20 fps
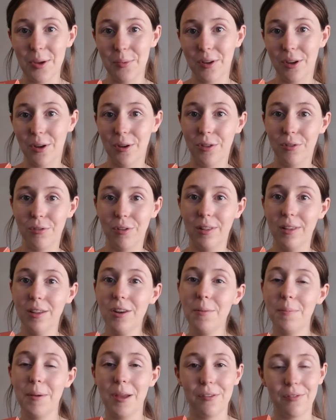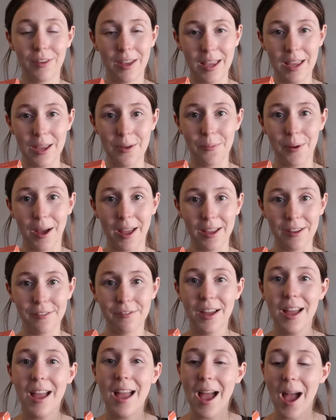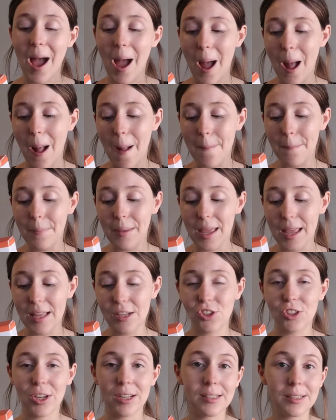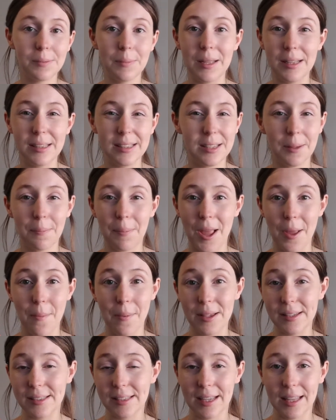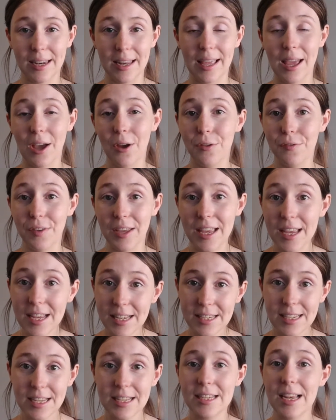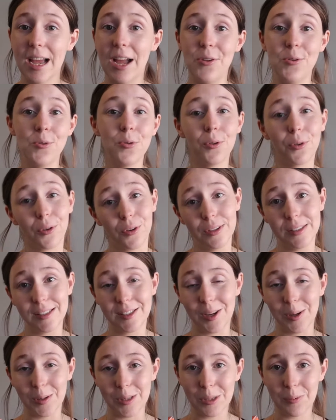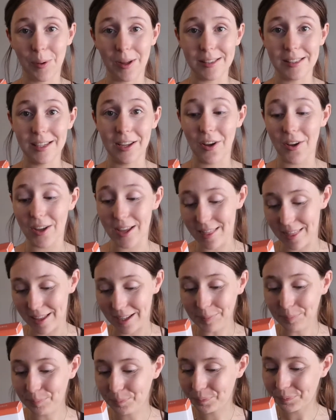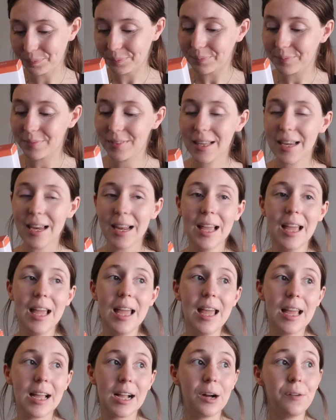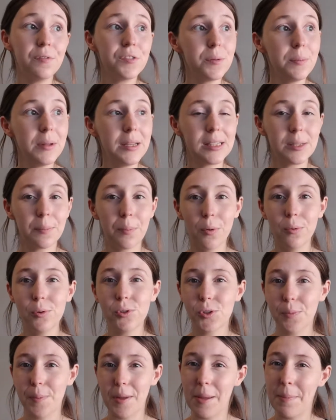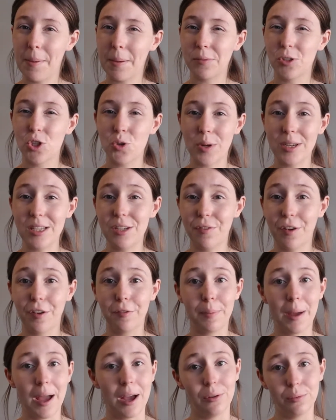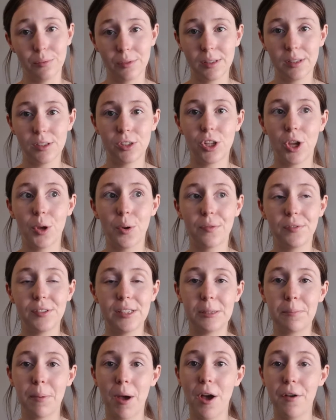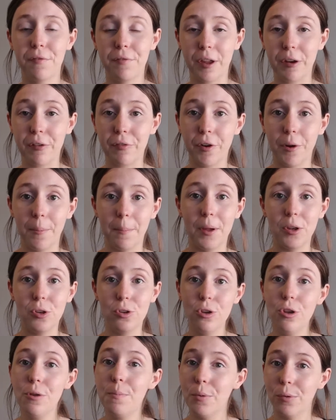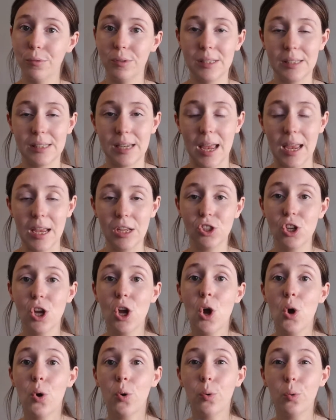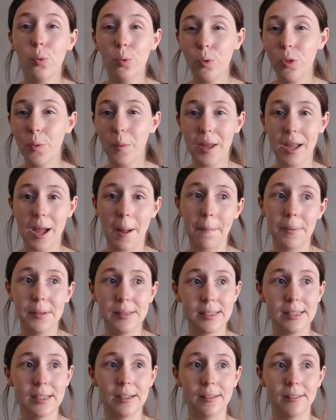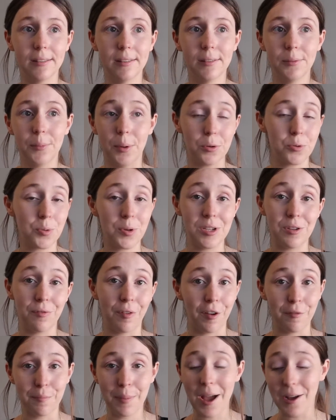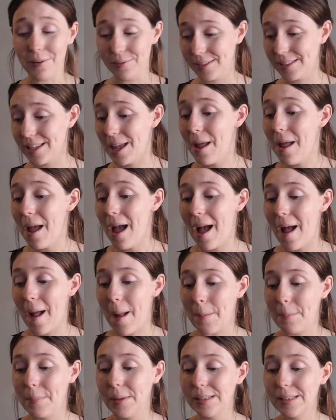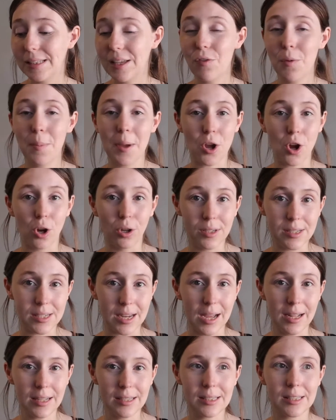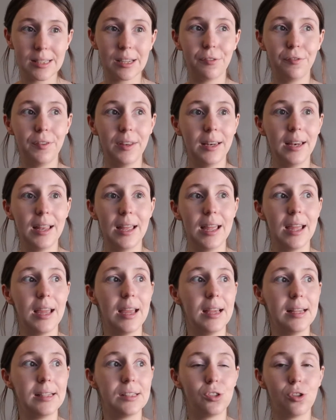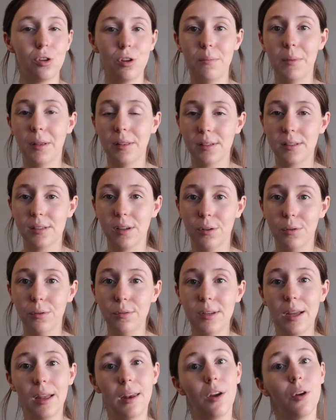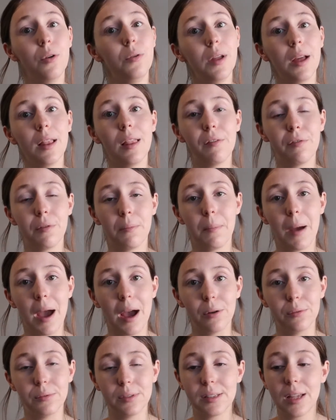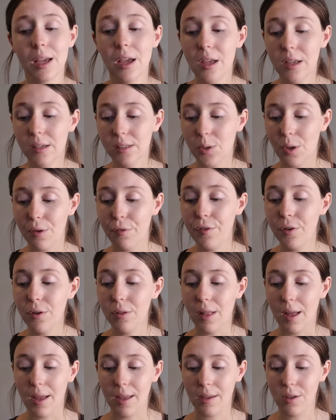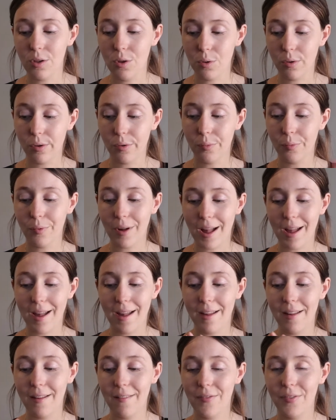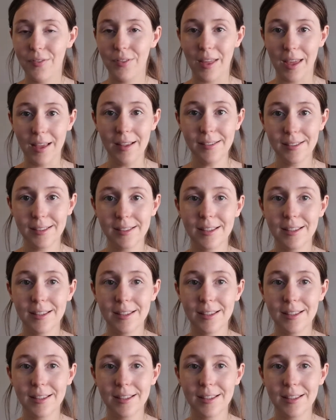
we're going through a little bit of a heat wave, it just means that baby isn't going to get overheated and you're not going to start sweating either. Comfortably supports your baby up to 25 pounds, so obviously it's perfect from newborn stage all the way up until, well, 25 pounds. To give you a bit of context, Finley is 2 months old and at only 11 pounds, so I feel like you could wear this